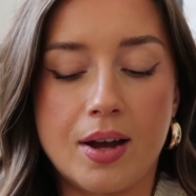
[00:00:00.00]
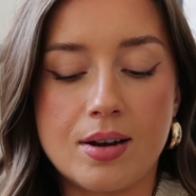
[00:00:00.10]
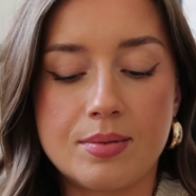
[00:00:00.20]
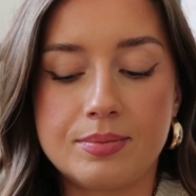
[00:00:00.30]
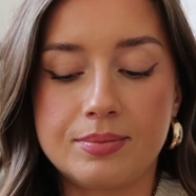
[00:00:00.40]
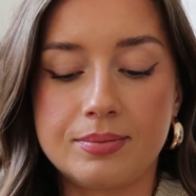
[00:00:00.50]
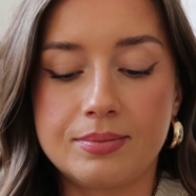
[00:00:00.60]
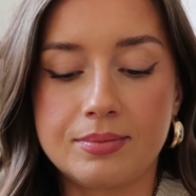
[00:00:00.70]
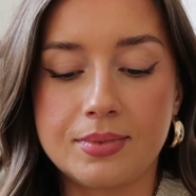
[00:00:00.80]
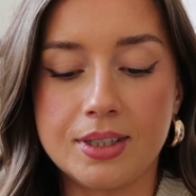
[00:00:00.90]
um
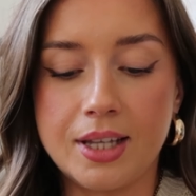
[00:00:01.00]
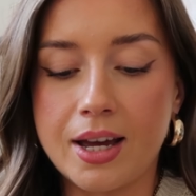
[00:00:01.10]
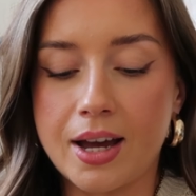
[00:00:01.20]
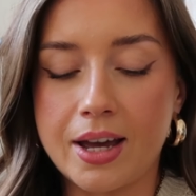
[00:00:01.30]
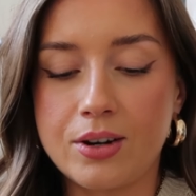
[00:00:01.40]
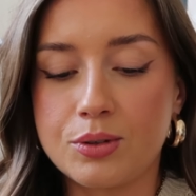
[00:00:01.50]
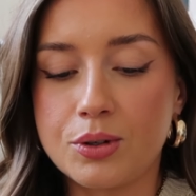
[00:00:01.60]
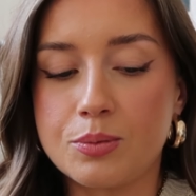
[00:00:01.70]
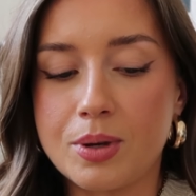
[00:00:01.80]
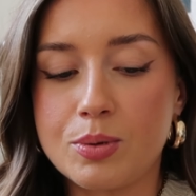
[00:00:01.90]
yeah I don't
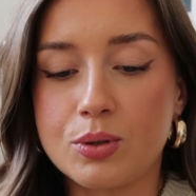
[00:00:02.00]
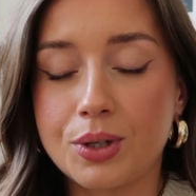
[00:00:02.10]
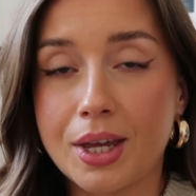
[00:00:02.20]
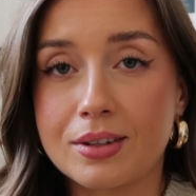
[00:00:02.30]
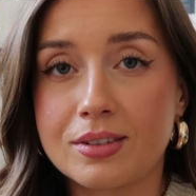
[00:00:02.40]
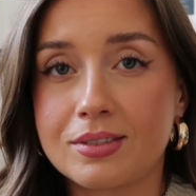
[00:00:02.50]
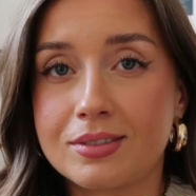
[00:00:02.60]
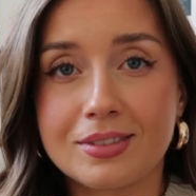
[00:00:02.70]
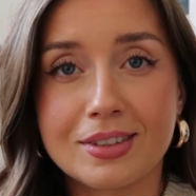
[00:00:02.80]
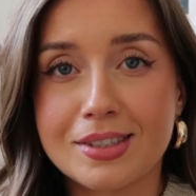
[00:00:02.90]
know maybe you can
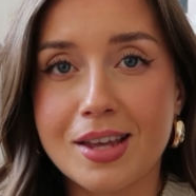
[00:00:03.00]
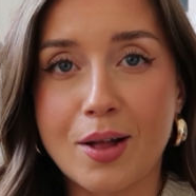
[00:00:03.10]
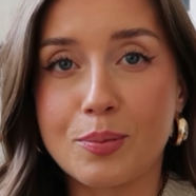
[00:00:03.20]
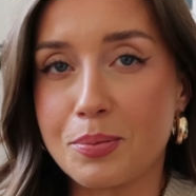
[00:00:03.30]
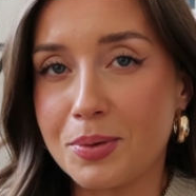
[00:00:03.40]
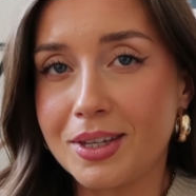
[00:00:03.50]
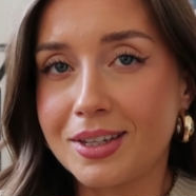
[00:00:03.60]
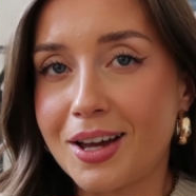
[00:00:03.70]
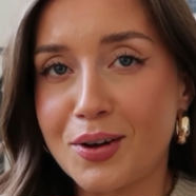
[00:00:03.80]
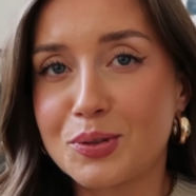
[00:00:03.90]
help
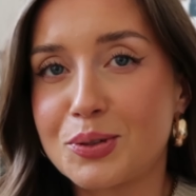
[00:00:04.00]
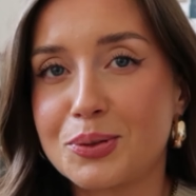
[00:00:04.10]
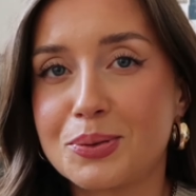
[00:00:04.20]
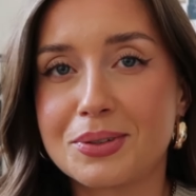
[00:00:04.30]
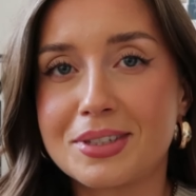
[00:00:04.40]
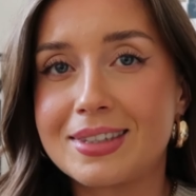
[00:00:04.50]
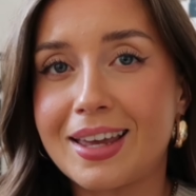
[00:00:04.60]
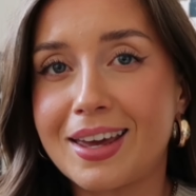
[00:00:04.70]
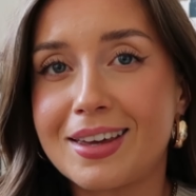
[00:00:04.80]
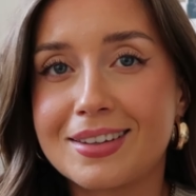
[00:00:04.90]
me how to
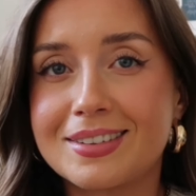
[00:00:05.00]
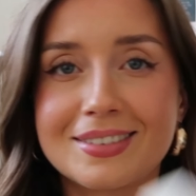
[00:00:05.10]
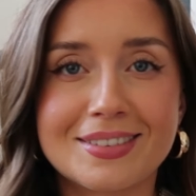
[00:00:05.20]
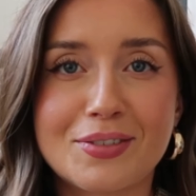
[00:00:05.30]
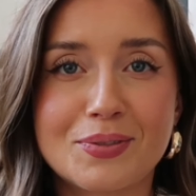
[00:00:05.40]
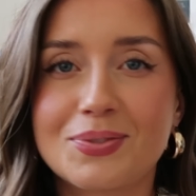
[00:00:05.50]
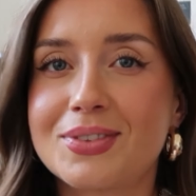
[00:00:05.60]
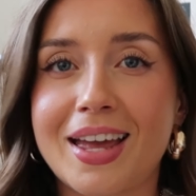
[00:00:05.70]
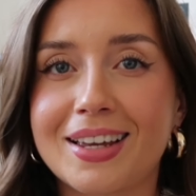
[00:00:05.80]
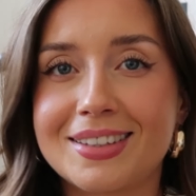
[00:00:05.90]
stay
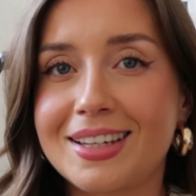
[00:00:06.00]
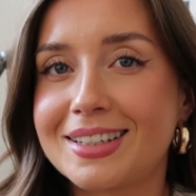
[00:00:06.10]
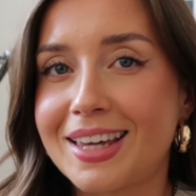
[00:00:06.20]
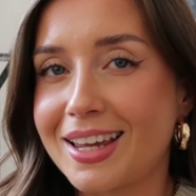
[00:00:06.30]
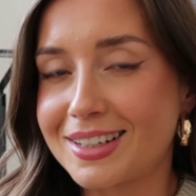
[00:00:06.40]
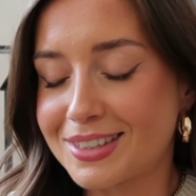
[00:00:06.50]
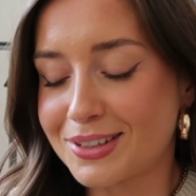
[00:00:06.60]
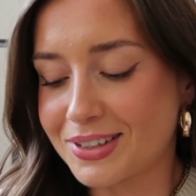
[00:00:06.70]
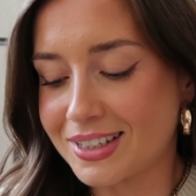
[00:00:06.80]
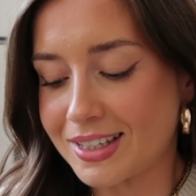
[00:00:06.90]
like dedicated
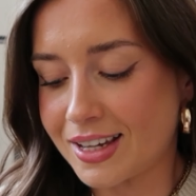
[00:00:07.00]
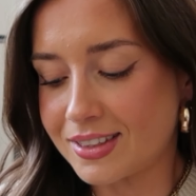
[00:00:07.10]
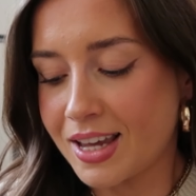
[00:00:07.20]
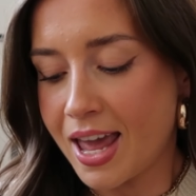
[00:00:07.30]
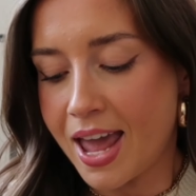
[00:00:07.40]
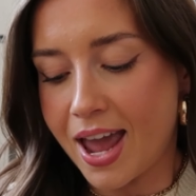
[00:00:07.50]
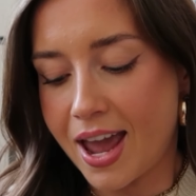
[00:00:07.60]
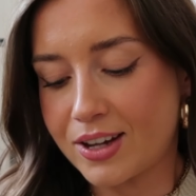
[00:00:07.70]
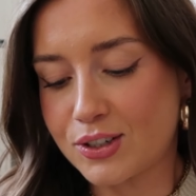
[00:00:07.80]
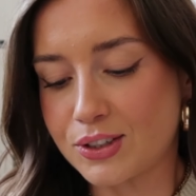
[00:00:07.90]
to it and
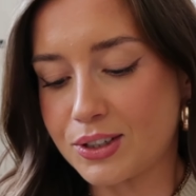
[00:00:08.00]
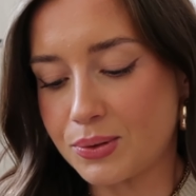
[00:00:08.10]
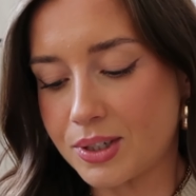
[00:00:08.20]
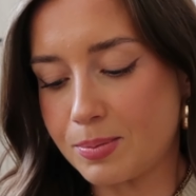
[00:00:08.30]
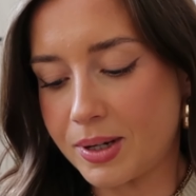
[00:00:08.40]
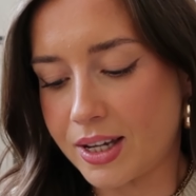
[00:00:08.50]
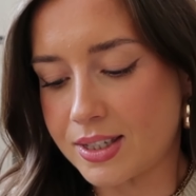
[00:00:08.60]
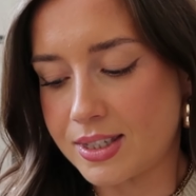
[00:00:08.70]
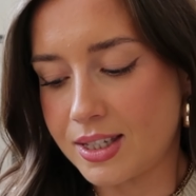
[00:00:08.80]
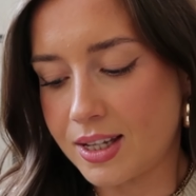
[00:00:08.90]
actually read but I
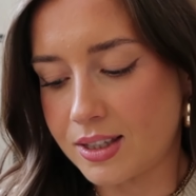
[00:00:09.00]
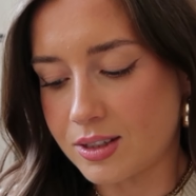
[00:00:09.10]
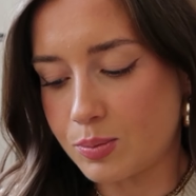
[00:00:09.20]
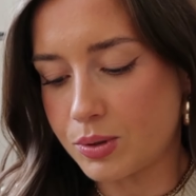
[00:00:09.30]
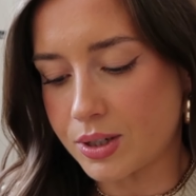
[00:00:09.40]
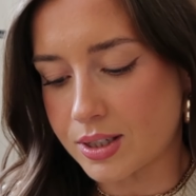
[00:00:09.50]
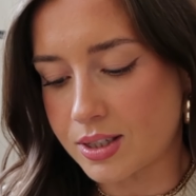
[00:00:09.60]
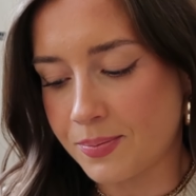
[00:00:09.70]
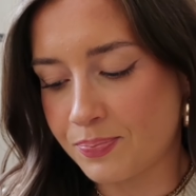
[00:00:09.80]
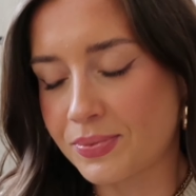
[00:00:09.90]
see that this book
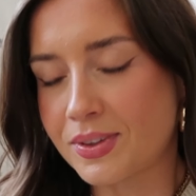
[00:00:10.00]
is